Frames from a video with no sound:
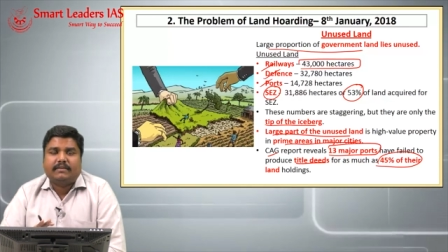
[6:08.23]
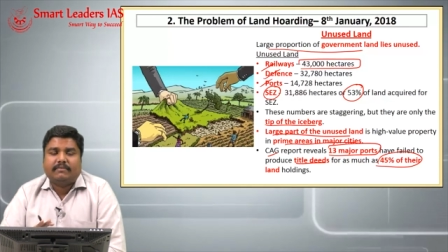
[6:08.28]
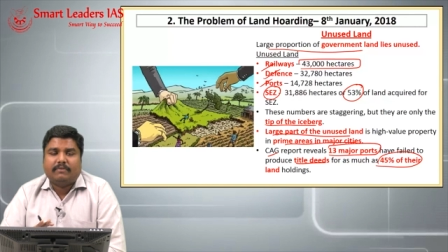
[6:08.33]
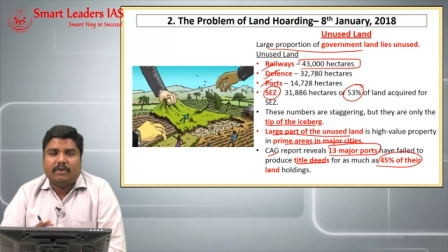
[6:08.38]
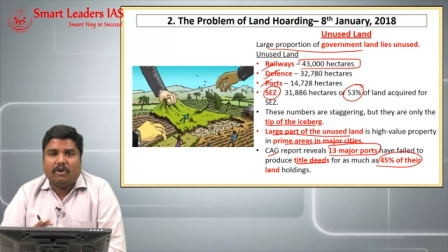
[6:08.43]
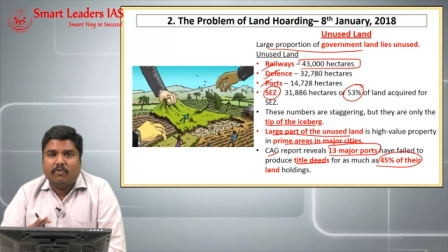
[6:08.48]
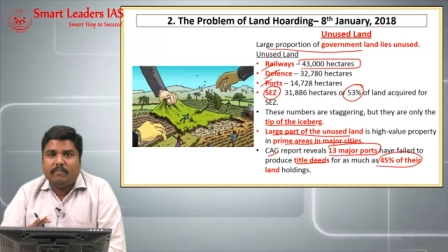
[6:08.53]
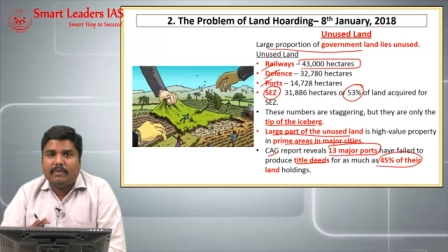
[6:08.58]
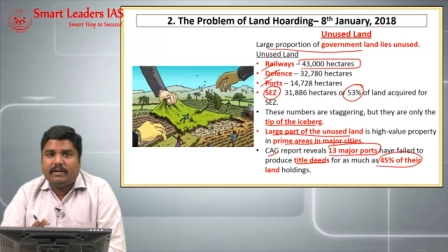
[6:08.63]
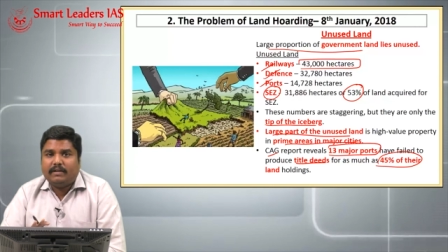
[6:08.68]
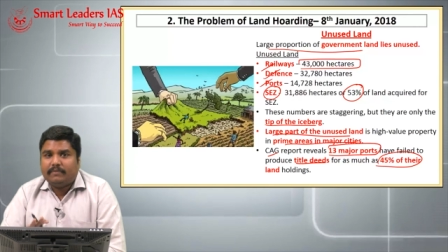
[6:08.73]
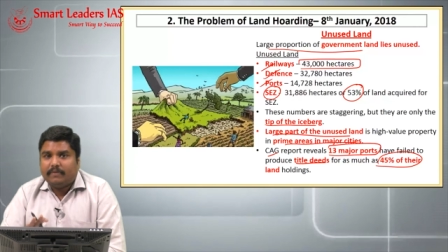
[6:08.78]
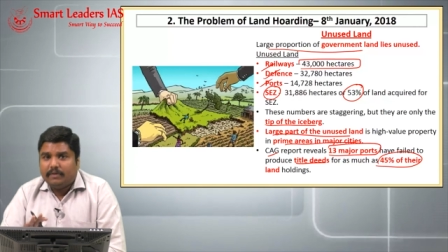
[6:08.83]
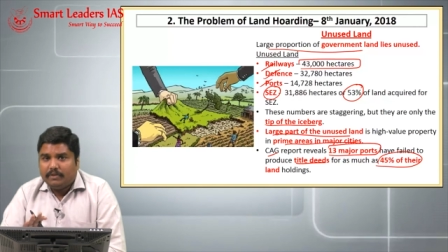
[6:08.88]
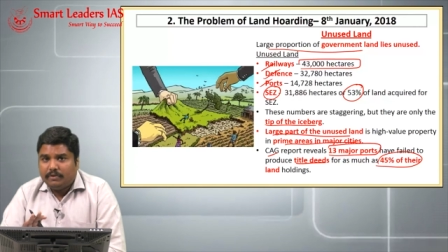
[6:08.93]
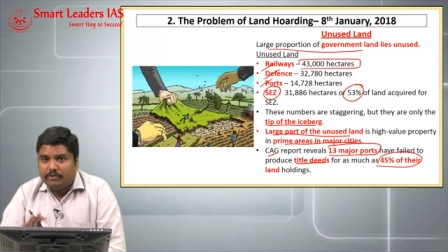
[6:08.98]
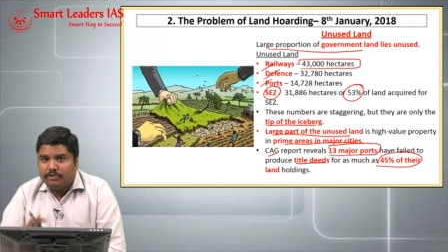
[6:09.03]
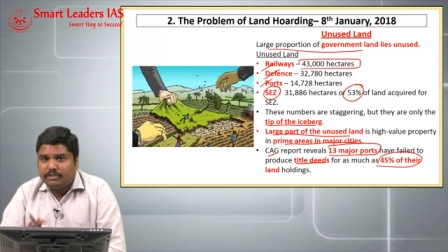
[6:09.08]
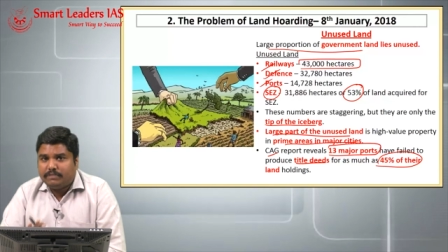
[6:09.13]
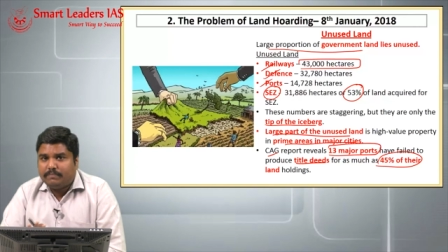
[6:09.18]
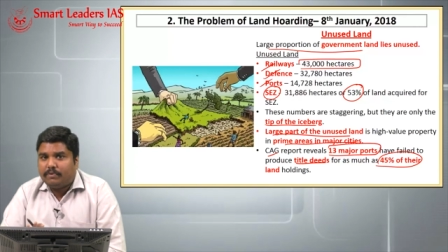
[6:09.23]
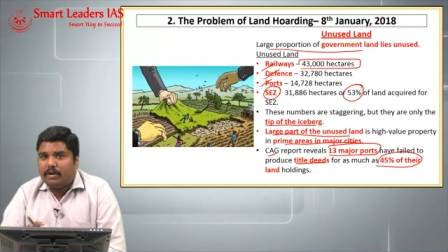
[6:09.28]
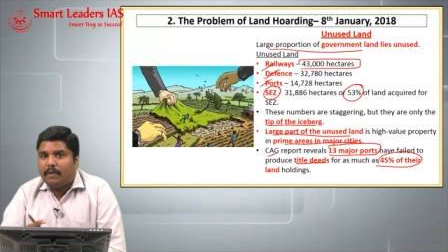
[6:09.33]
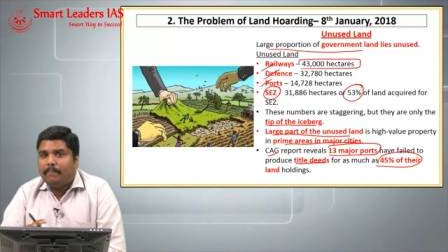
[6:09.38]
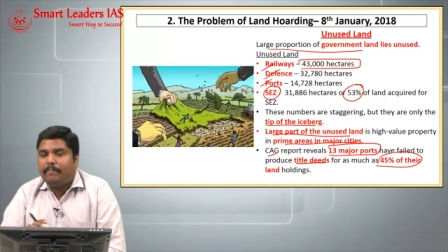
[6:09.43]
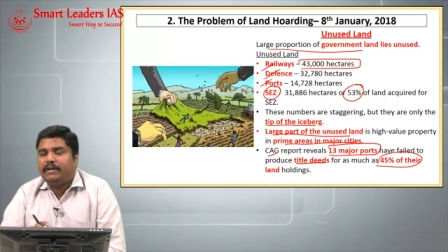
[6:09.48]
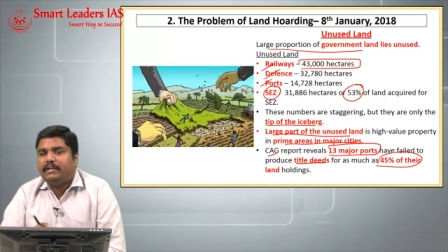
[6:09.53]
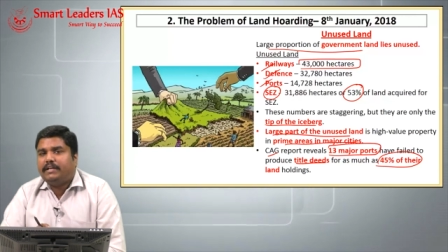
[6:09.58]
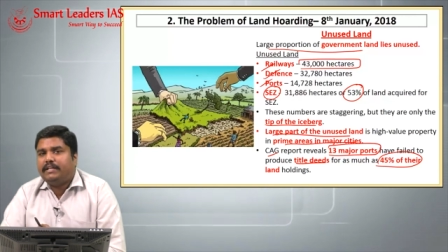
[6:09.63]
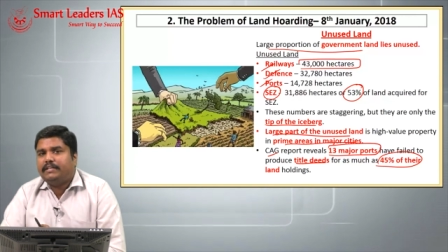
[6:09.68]
government used
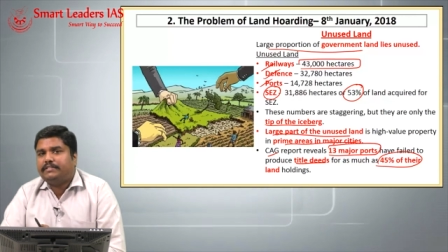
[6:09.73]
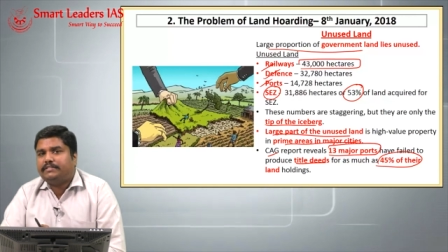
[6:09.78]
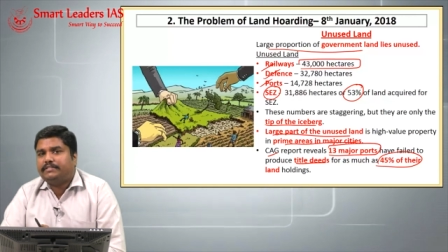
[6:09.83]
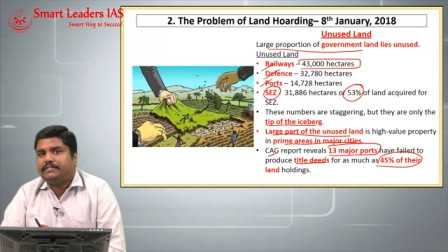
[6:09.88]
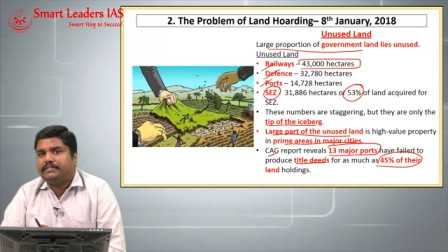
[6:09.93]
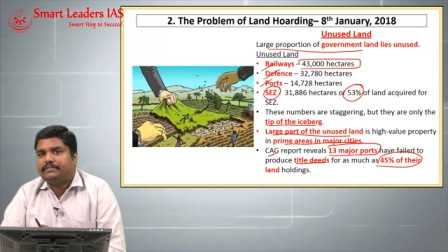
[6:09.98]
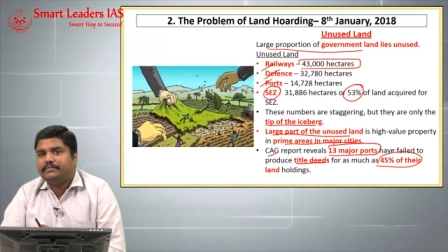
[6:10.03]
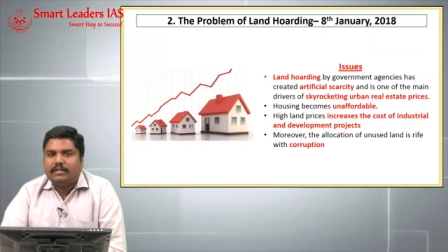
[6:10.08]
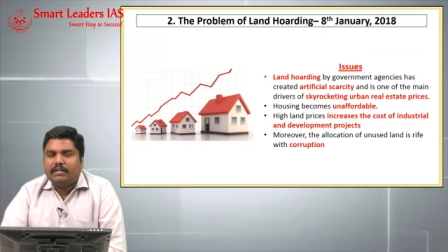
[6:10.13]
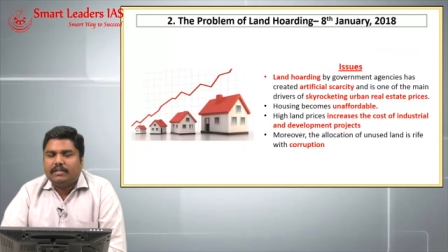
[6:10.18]
properties.